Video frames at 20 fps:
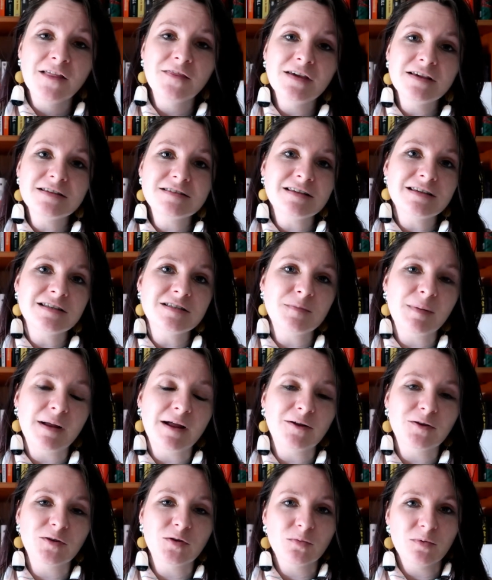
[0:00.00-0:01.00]
This is
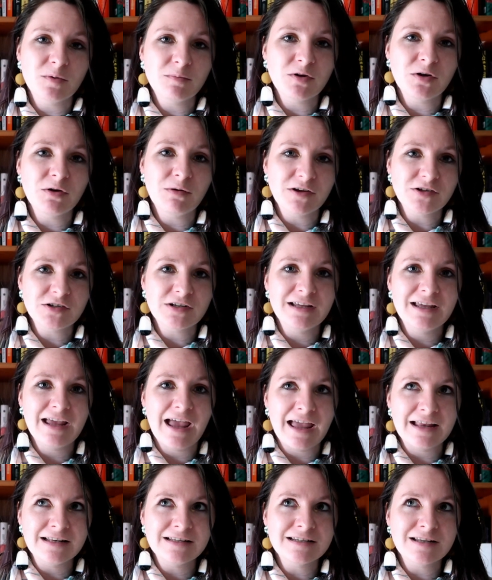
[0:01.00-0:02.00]
about the woman who
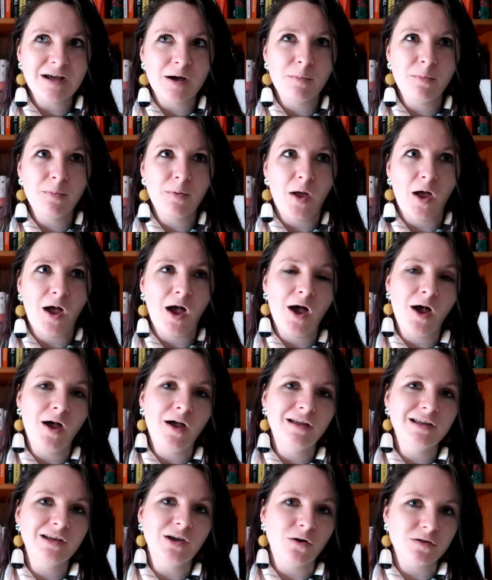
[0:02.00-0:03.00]
actually ended up,
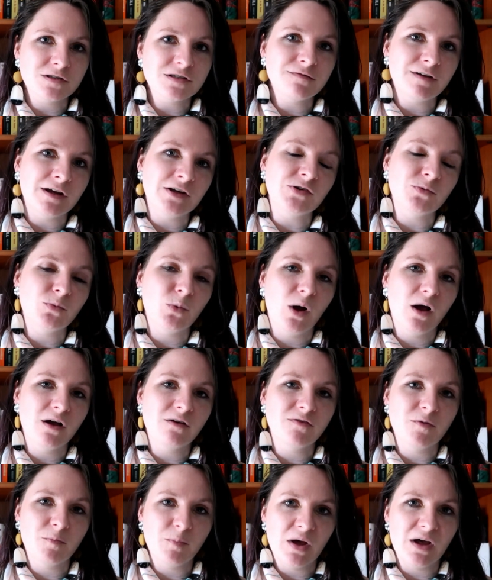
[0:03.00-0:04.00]
her conservation
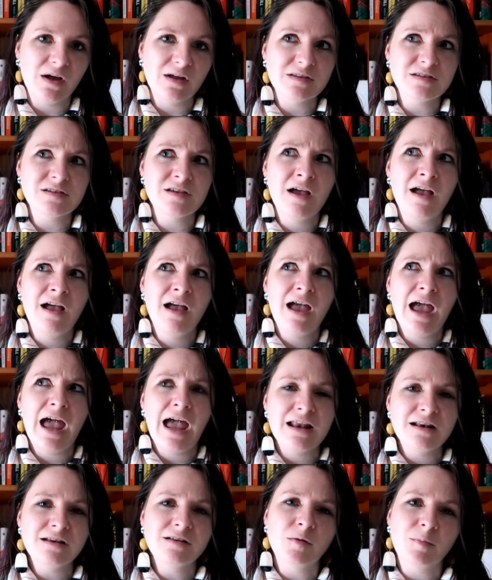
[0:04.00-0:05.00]
work for birds
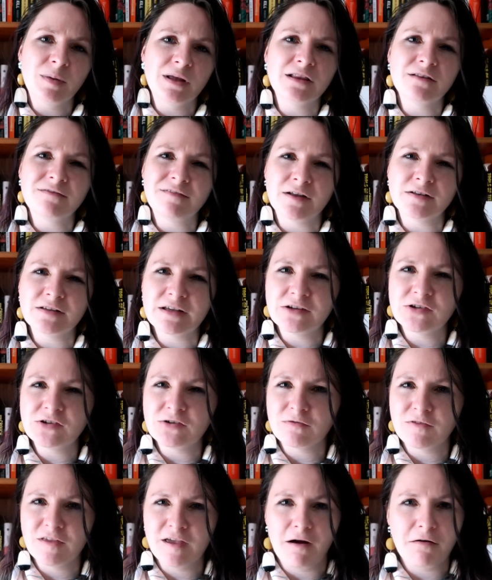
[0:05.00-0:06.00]
ended up being the
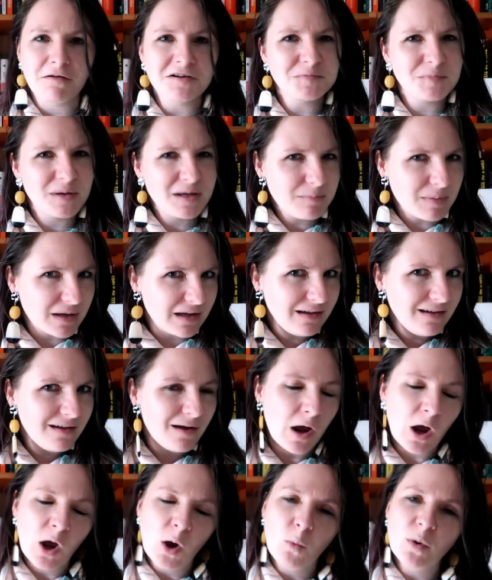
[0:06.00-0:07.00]
foundation of the
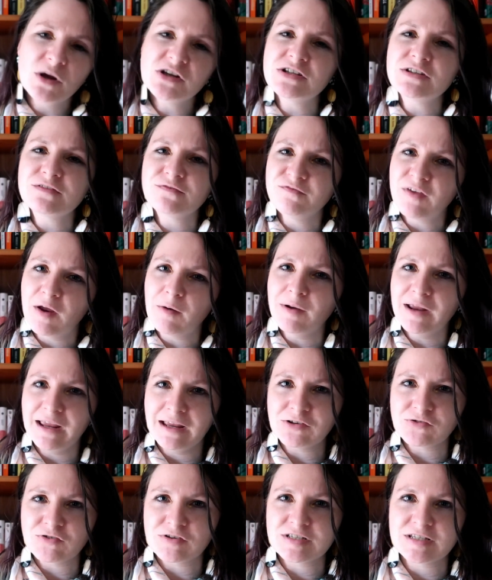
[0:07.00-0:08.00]
RSPB, which is very
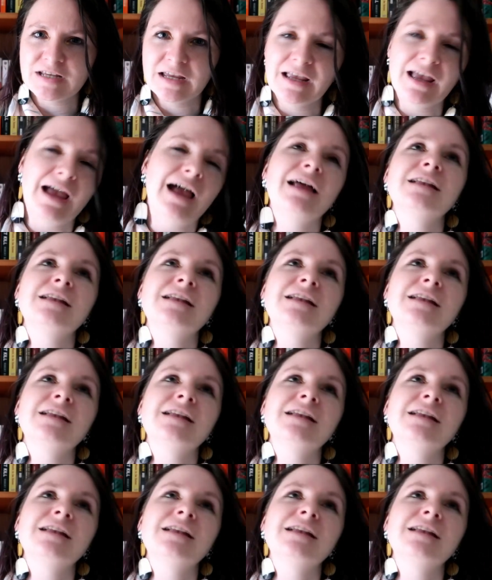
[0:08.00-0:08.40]
interesting.